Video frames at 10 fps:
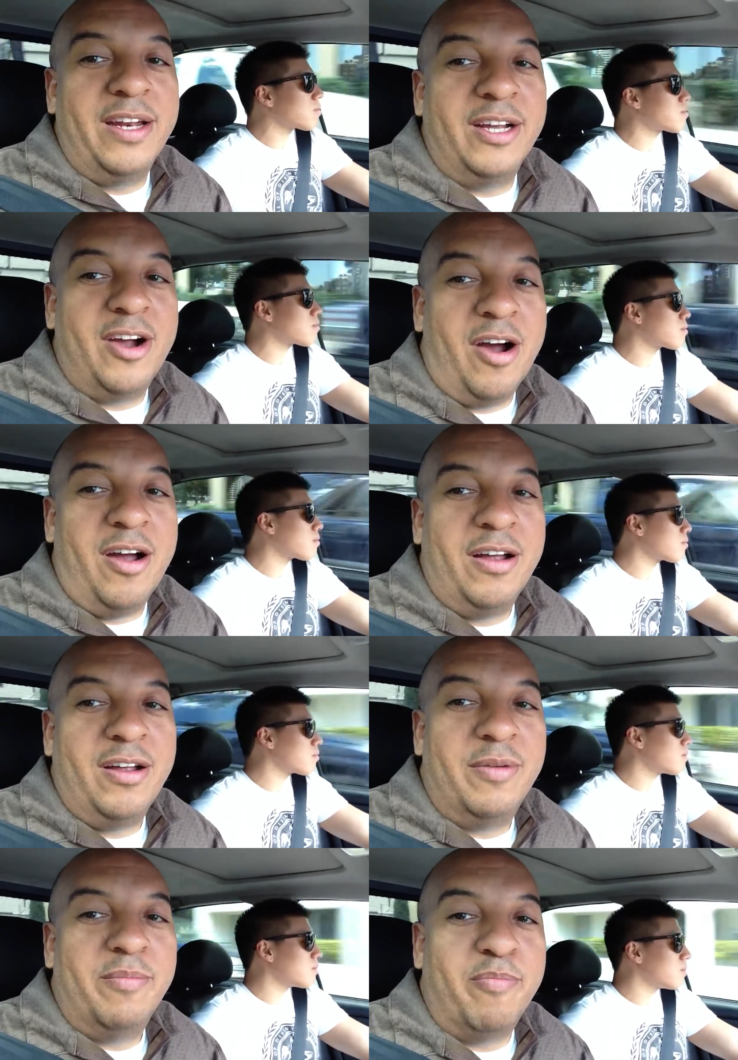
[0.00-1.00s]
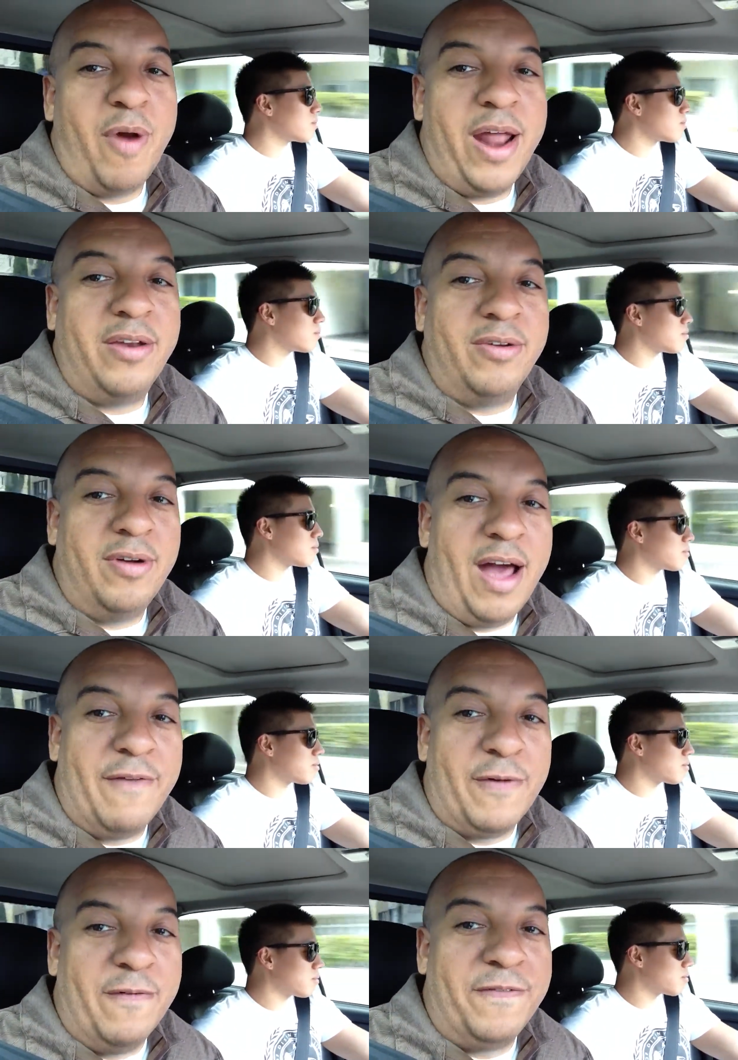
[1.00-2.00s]
Speaker 1: in the car, brand new
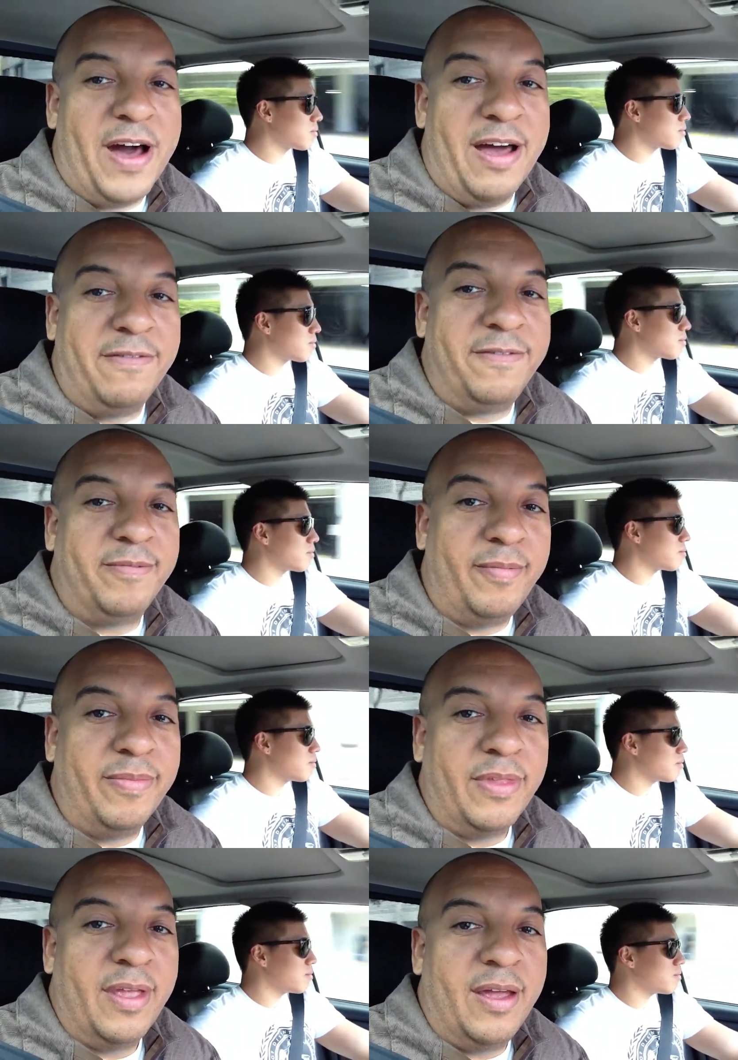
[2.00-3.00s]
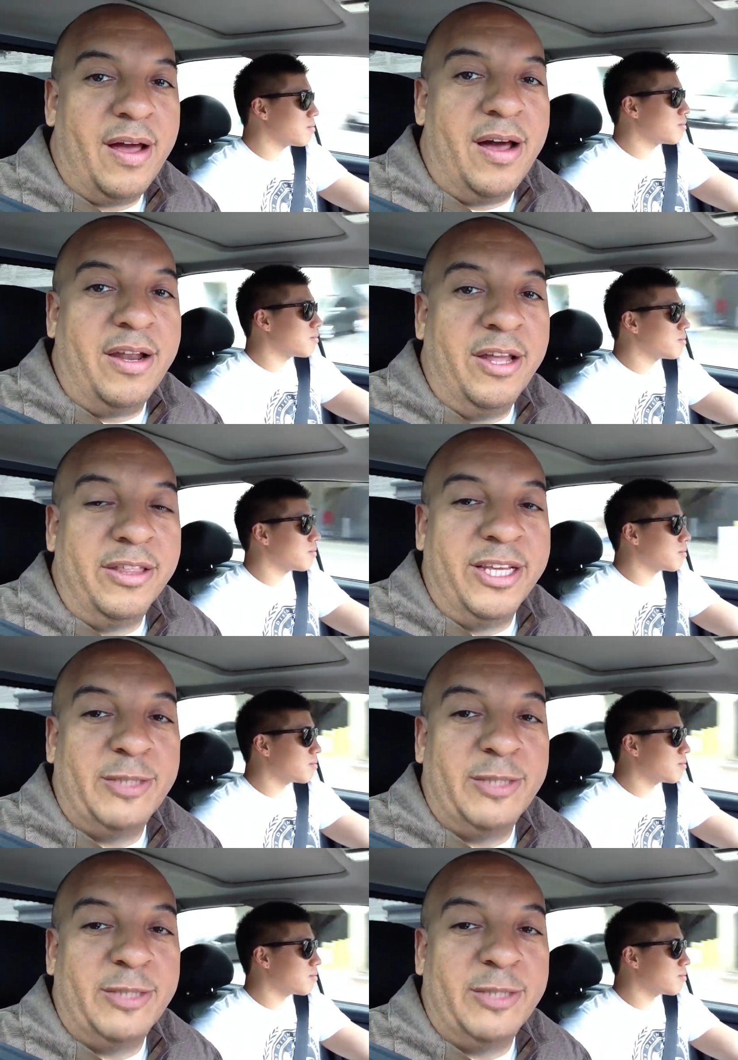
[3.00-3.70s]
iPhone 5. Nothing